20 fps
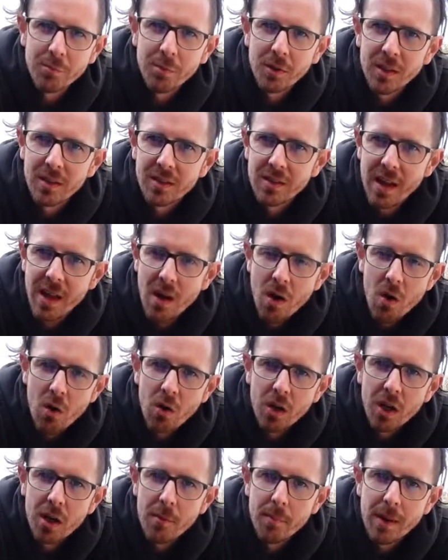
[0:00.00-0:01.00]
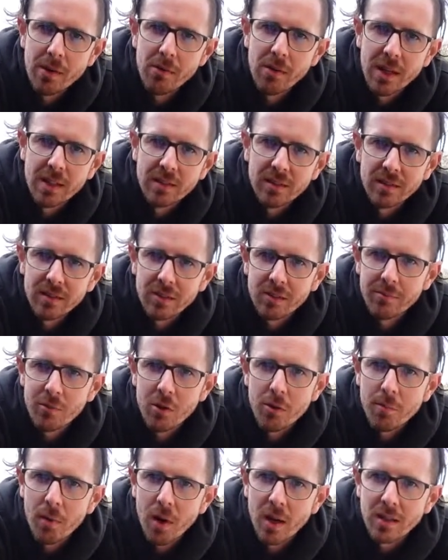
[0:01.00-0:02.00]
because they are going to be releasing some
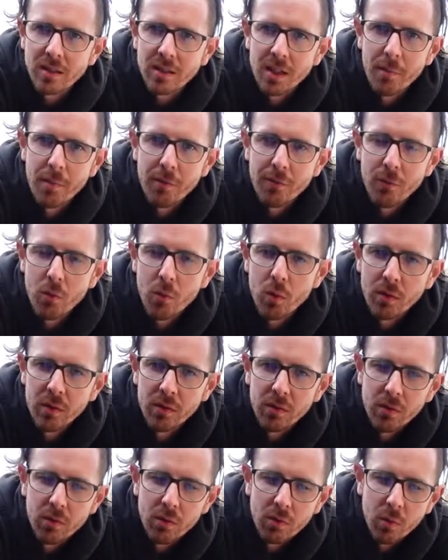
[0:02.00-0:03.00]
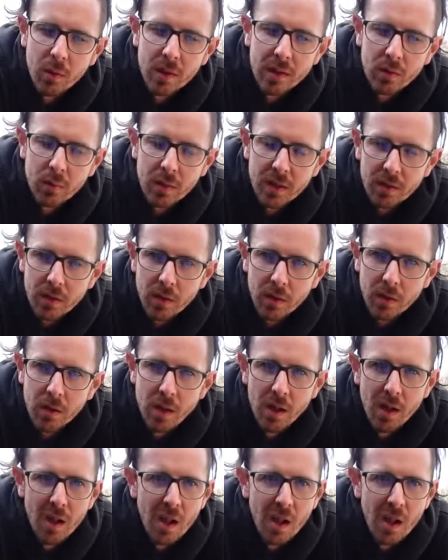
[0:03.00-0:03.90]
new bikes coming forward into the 2022.